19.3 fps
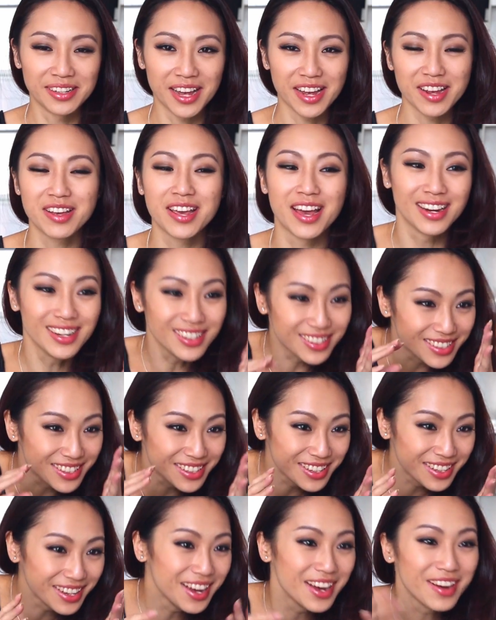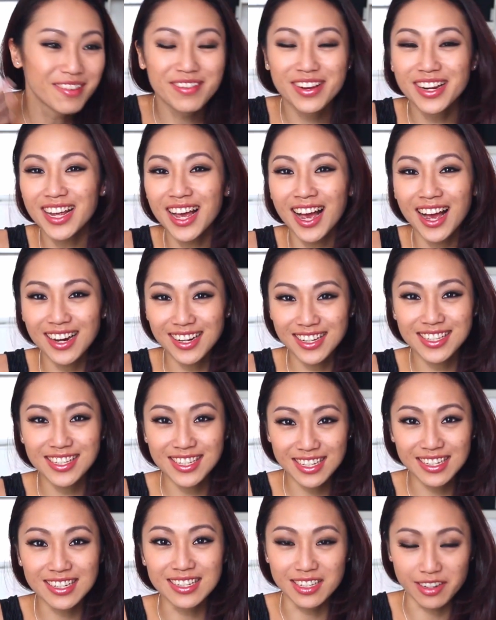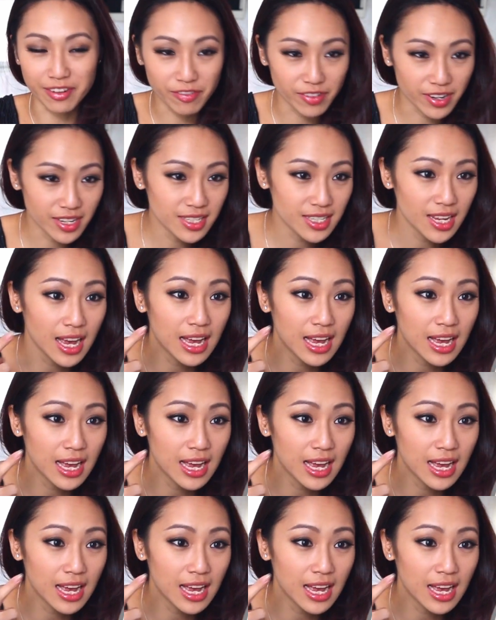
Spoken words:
Like, you can really hardly see a difference.